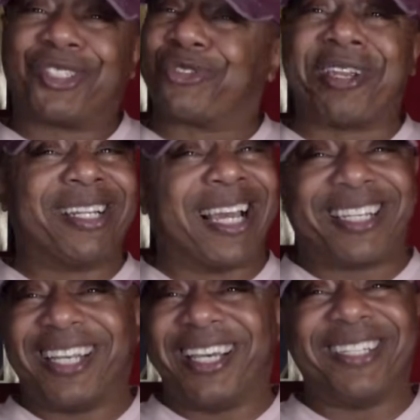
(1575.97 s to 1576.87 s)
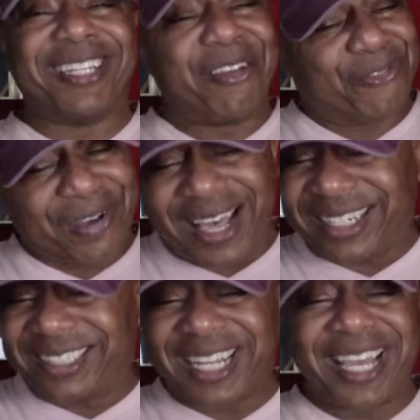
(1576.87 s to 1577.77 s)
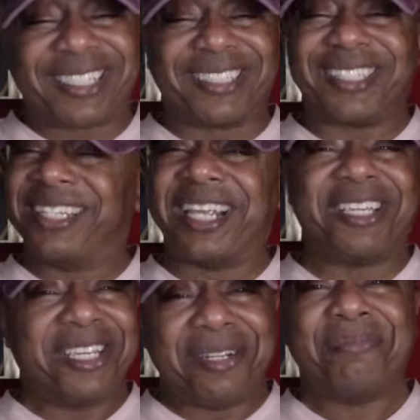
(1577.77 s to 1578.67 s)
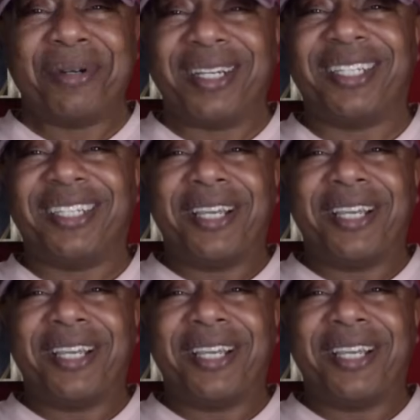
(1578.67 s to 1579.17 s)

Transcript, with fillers: Straight like that. They filing taxes and they getting money.